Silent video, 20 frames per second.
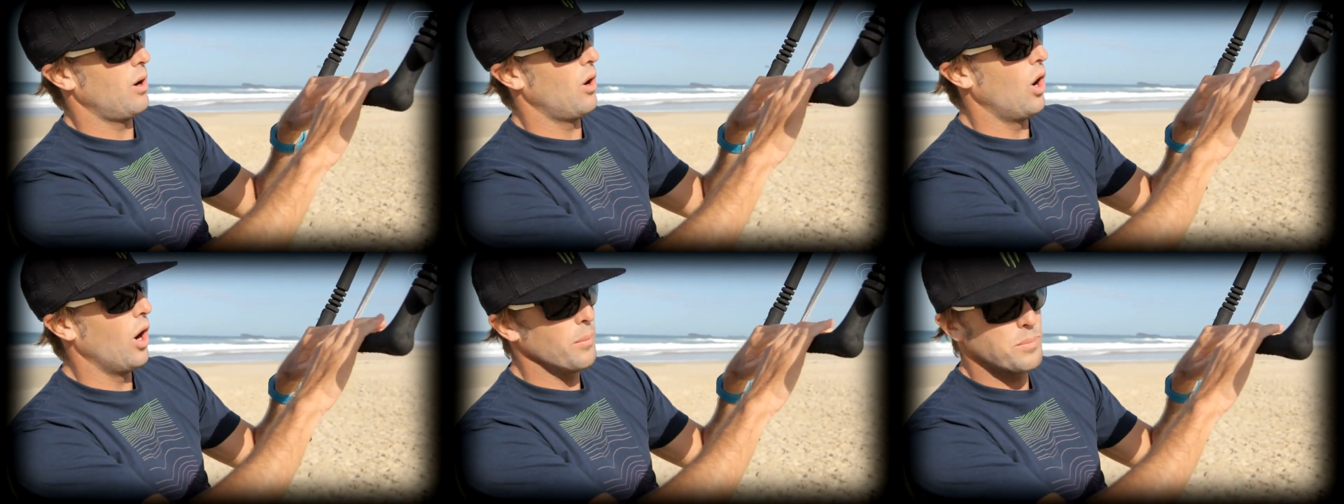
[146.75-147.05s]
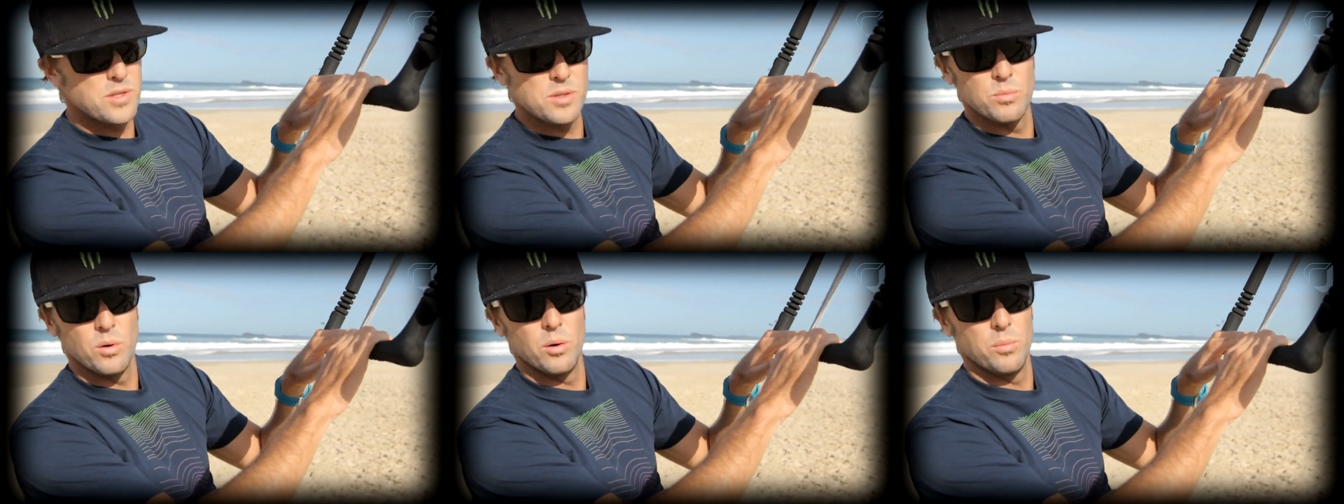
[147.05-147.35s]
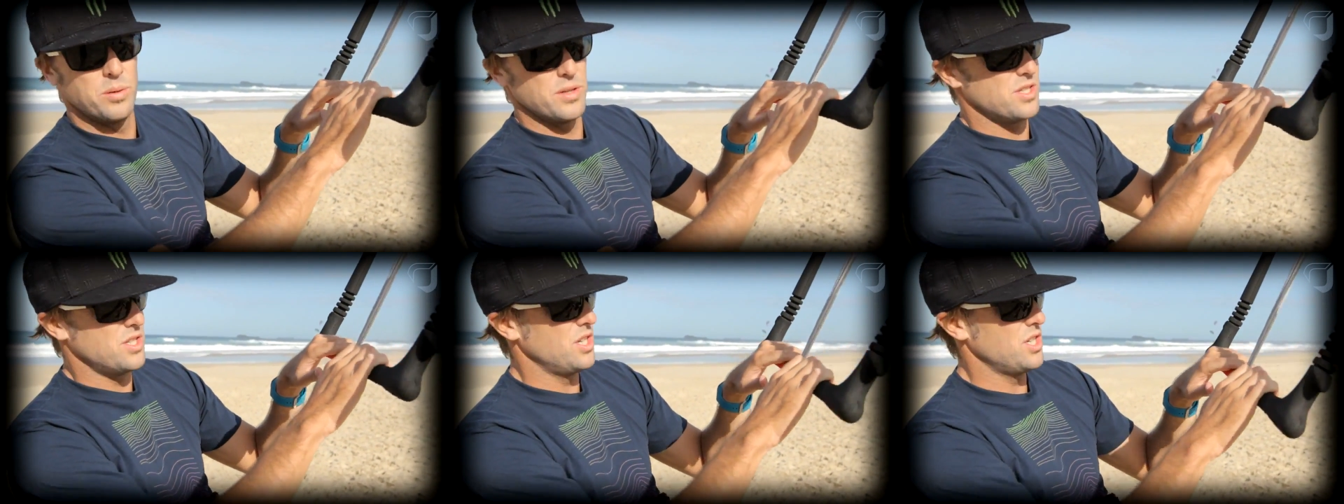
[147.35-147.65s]
optimal
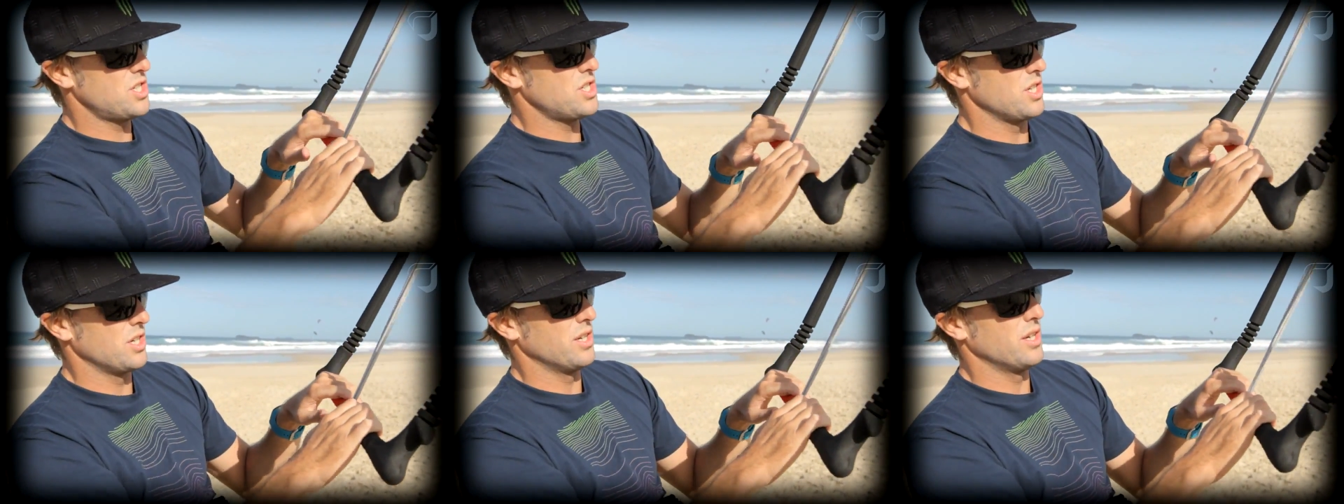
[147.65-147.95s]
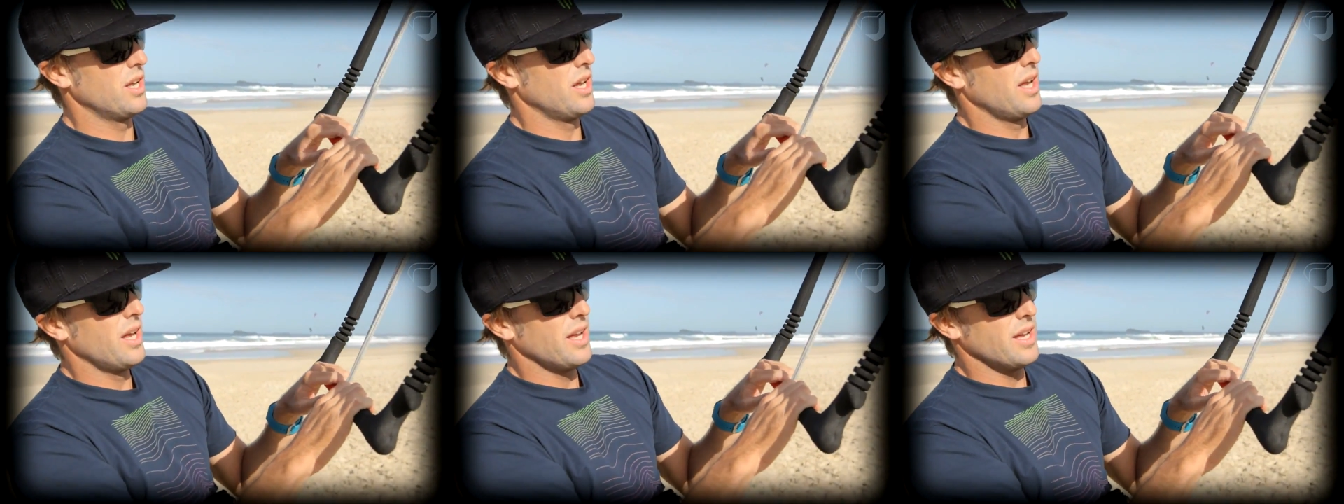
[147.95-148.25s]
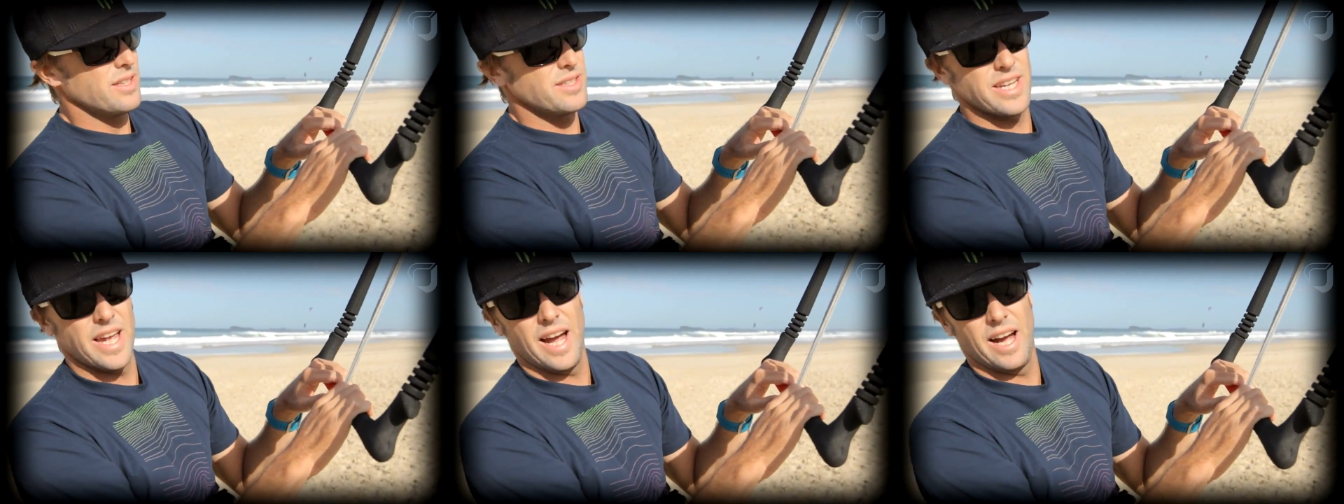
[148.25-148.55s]
position
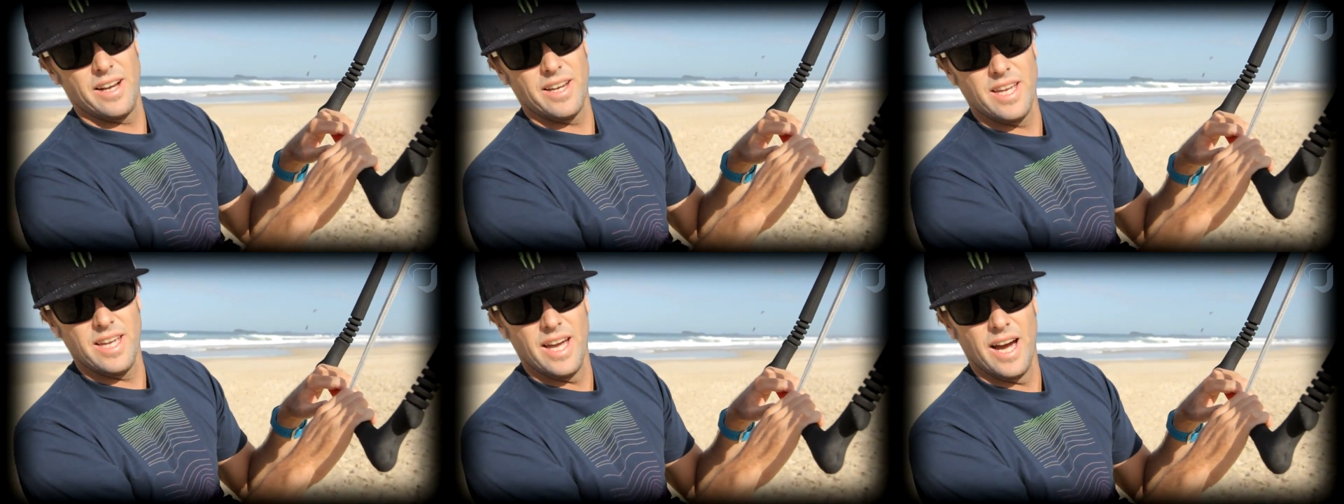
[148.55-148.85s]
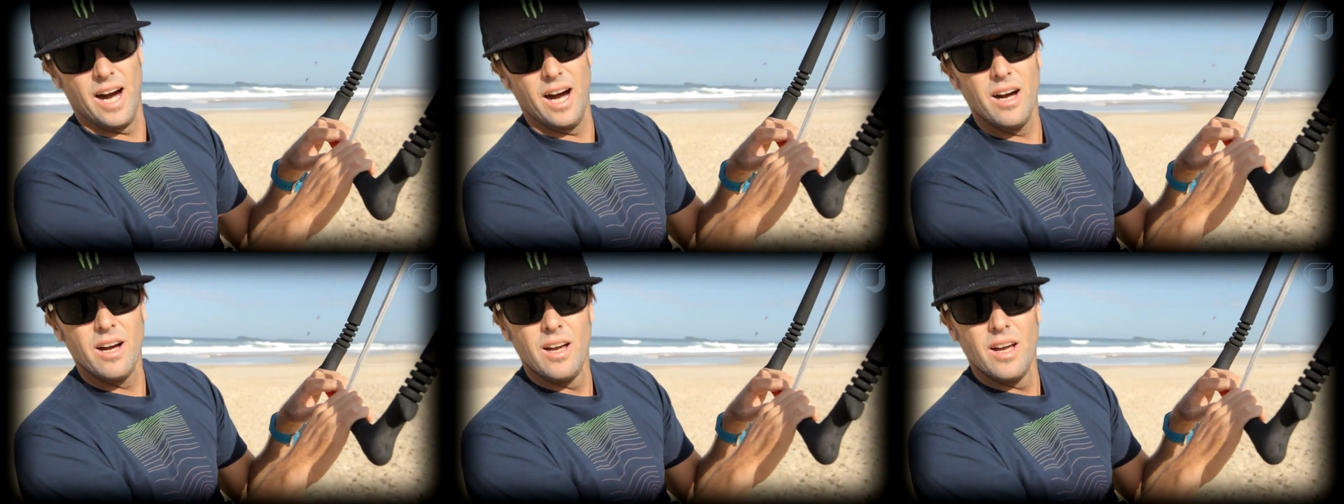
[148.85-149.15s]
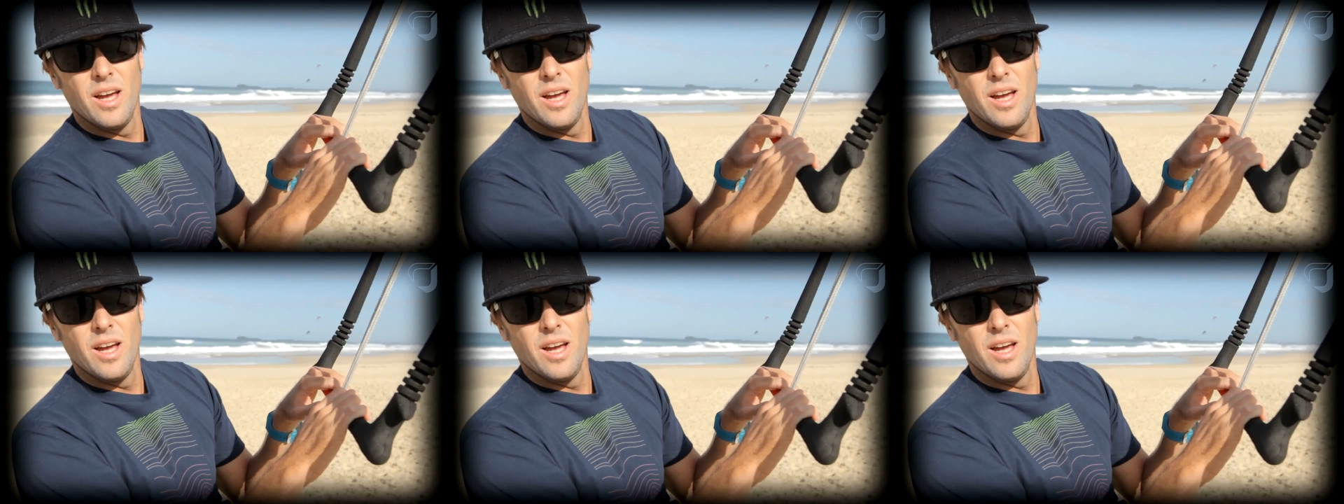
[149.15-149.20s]
down here